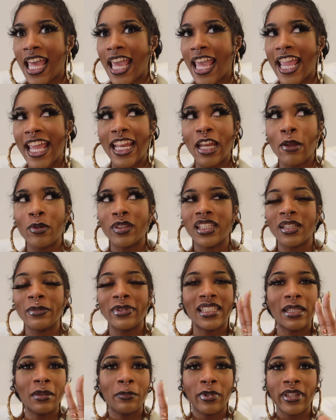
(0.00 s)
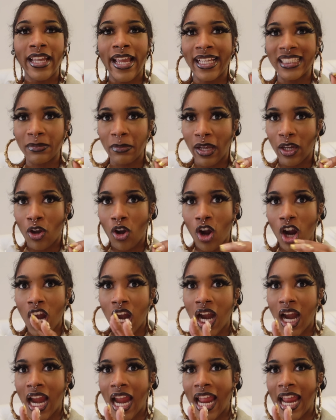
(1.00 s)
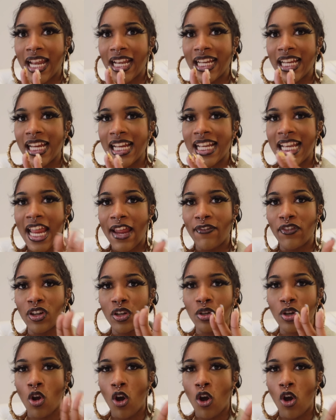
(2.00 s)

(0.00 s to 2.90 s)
And it was time to put gas in my car and he never